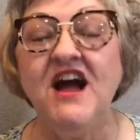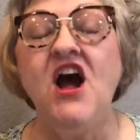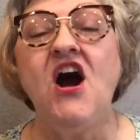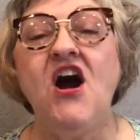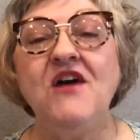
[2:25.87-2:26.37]

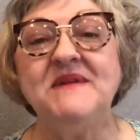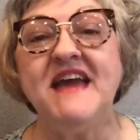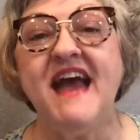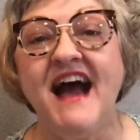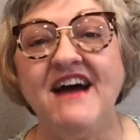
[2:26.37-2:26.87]
on
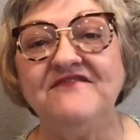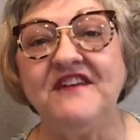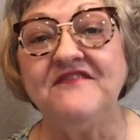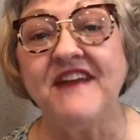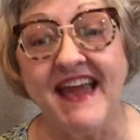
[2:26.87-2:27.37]
behalf
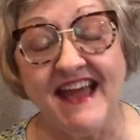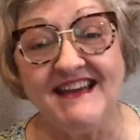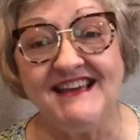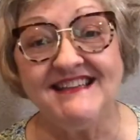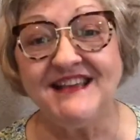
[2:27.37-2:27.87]
of
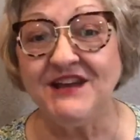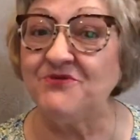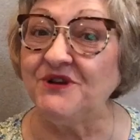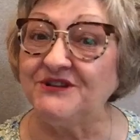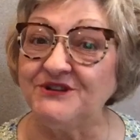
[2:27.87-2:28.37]
Annie's and
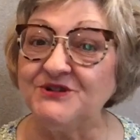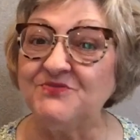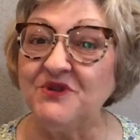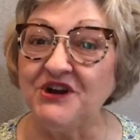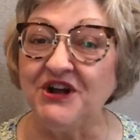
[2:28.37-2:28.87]
Quilter's
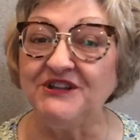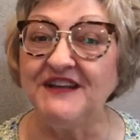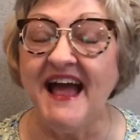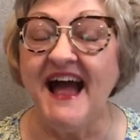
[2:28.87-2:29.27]
World.